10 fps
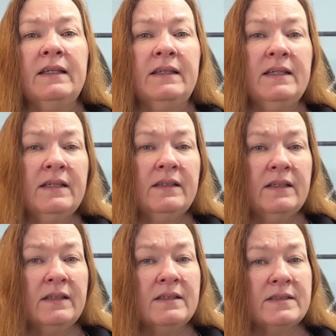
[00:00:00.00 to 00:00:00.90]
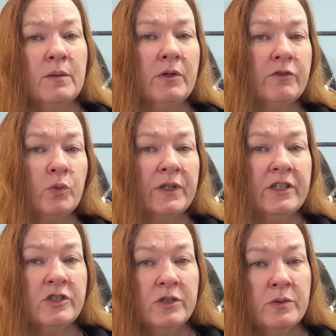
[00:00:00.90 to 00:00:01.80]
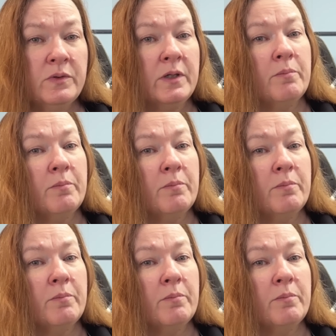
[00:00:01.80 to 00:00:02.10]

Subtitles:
Then, in the summer of 22,